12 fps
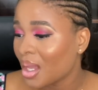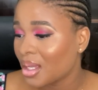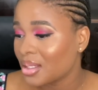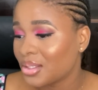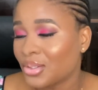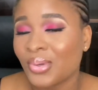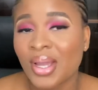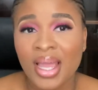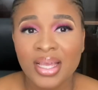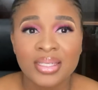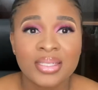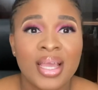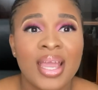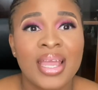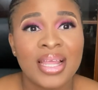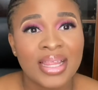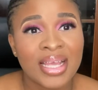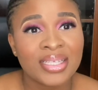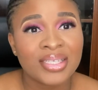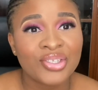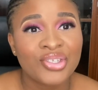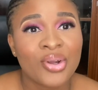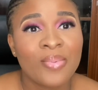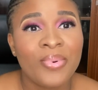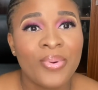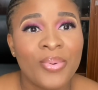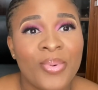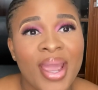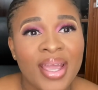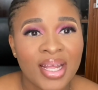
So guys, let's jump right